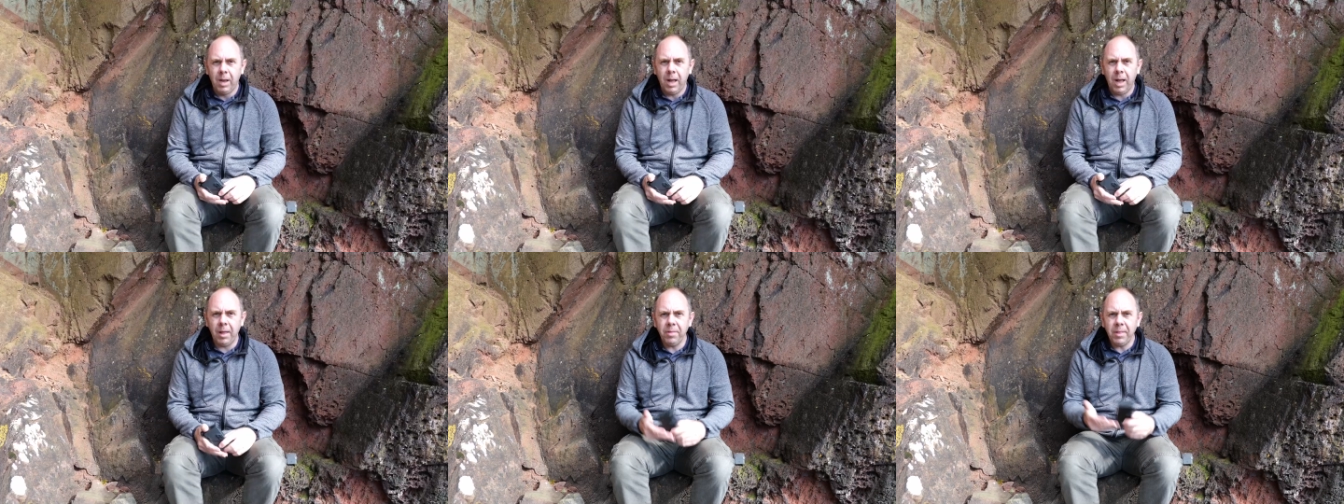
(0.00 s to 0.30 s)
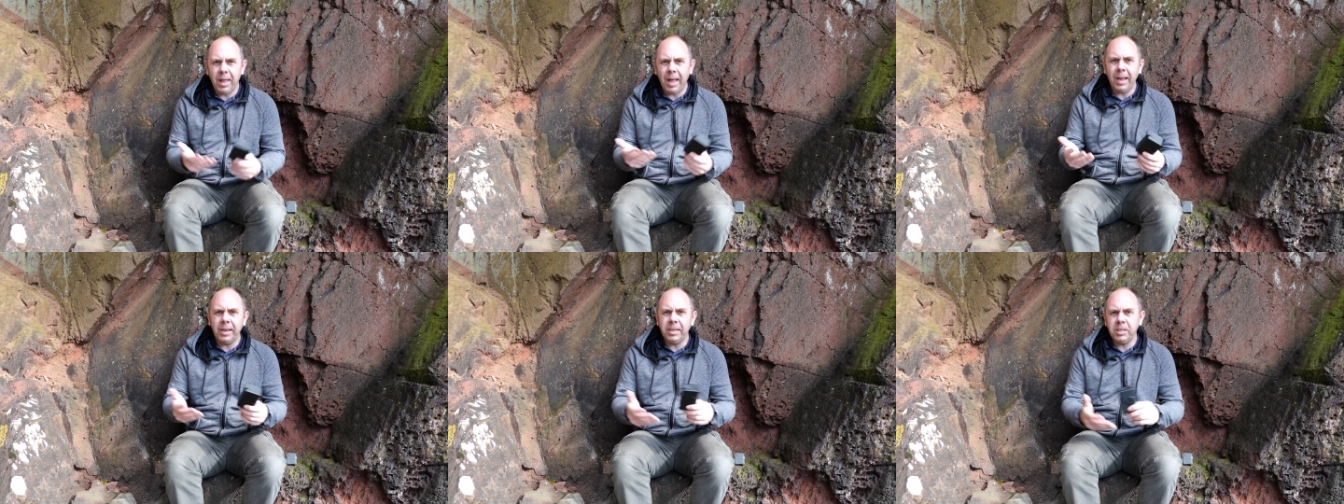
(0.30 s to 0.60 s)
And
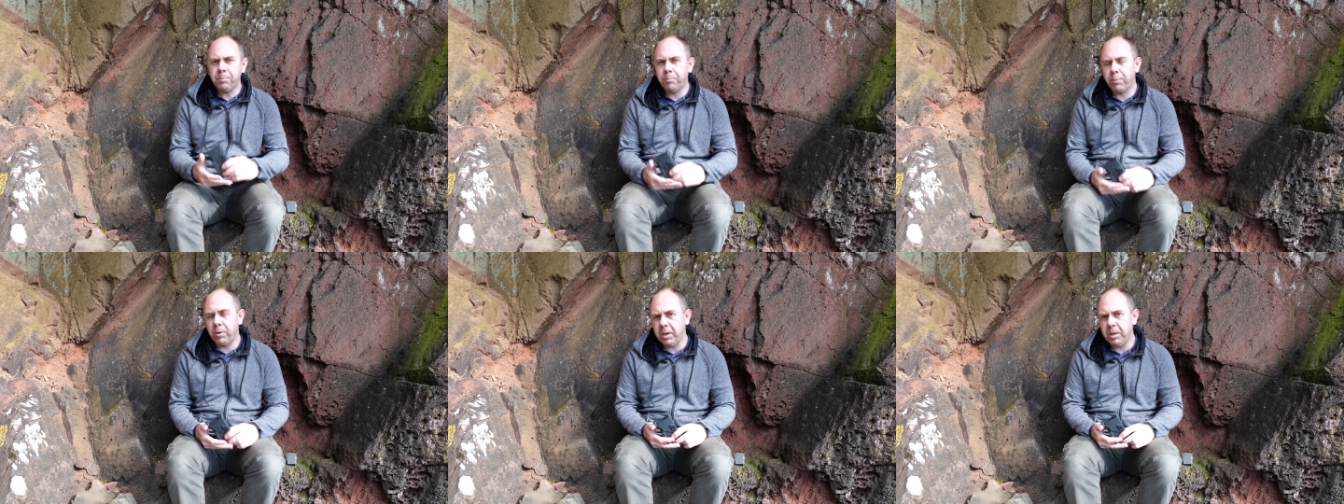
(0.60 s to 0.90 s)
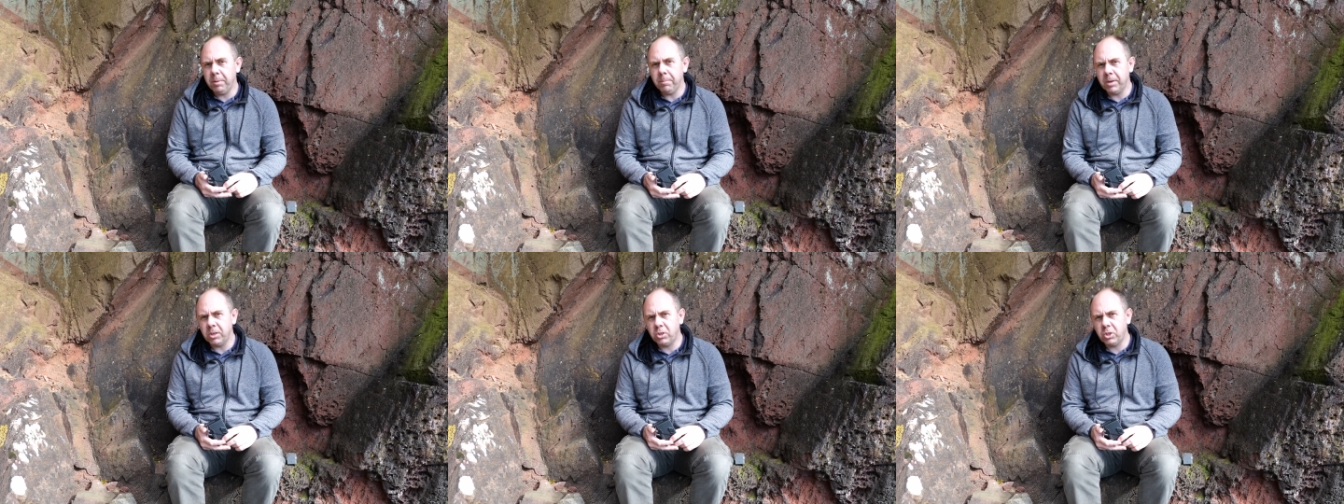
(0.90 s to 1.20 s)
that is
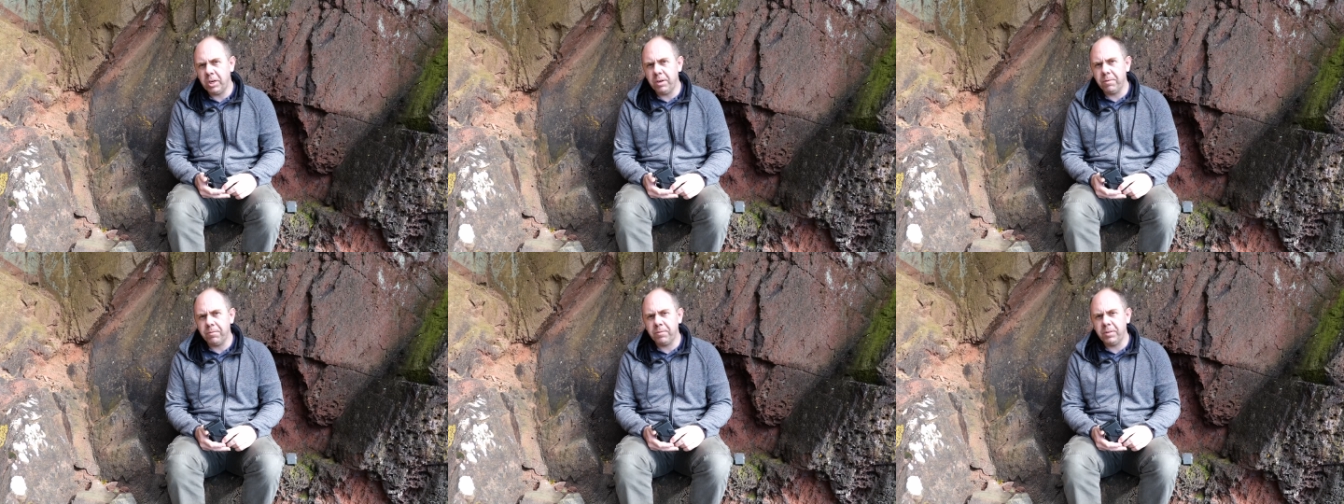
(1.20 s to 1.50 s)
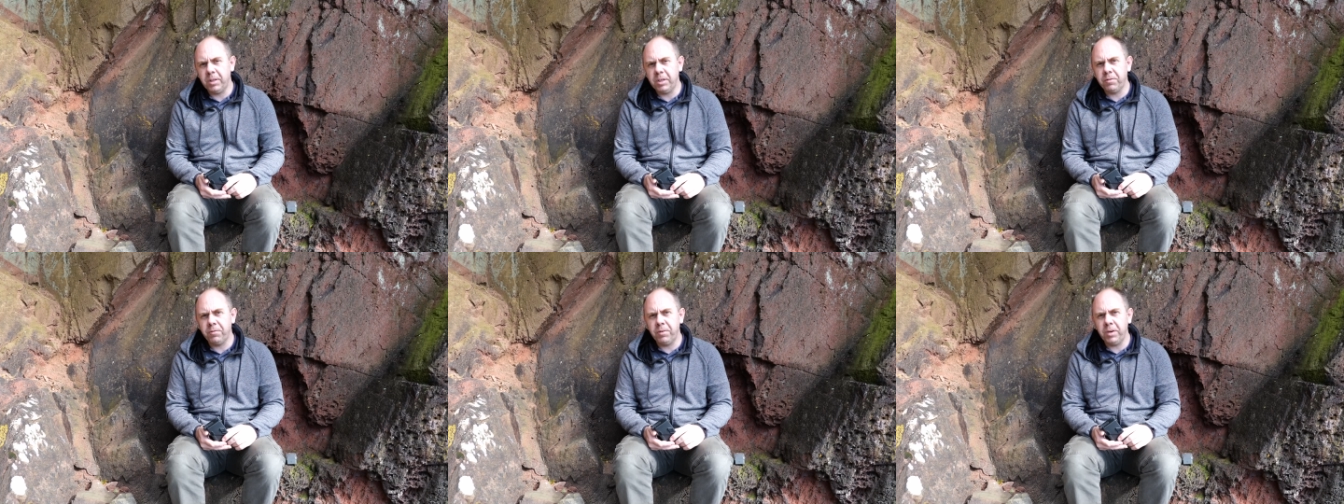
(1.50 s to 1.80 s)
pretty much it for
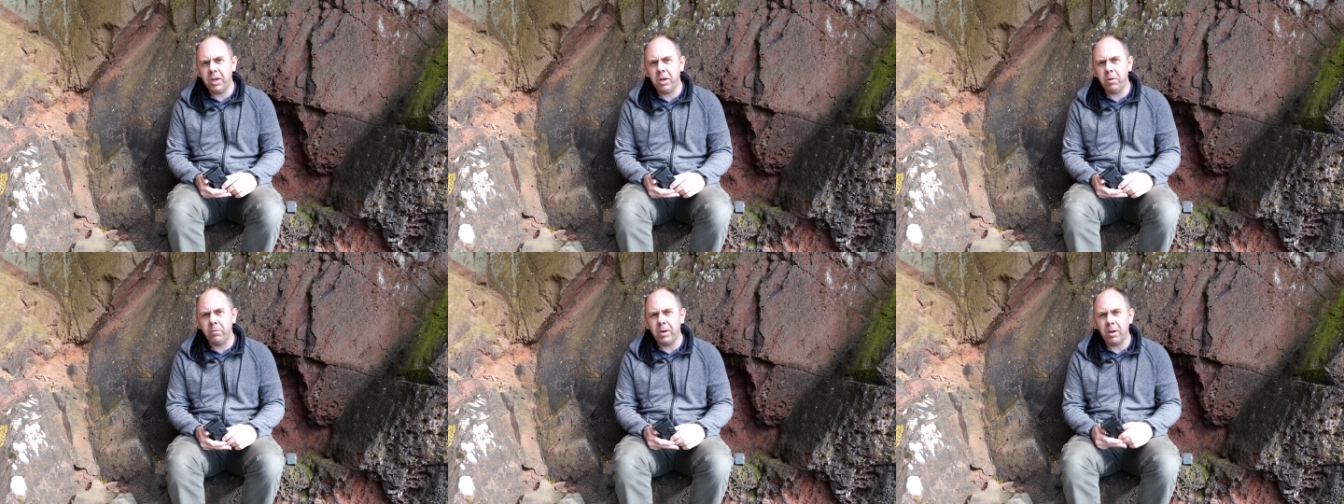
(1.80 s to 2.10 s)
this video.